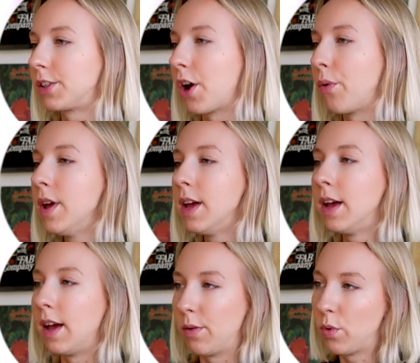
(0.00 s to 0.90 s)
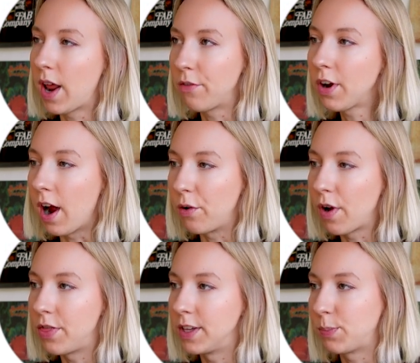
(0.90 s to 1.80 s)
So whenever I
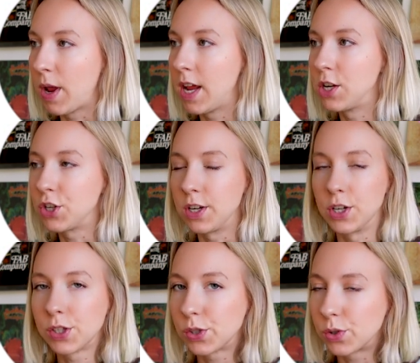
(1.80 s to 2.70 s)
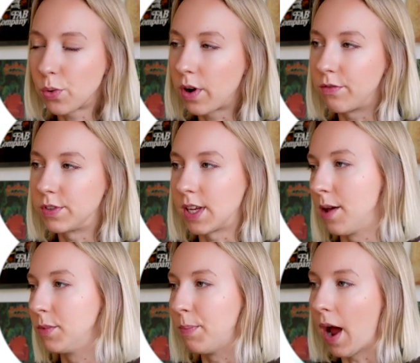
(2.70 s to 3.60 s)
read this page, I just sort of
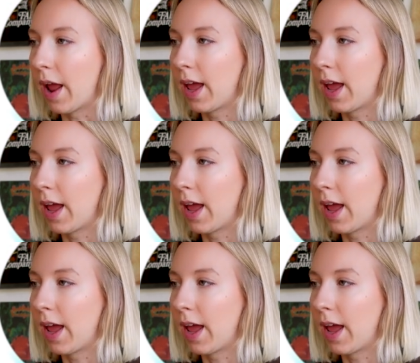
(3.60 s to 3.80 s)
skimmed by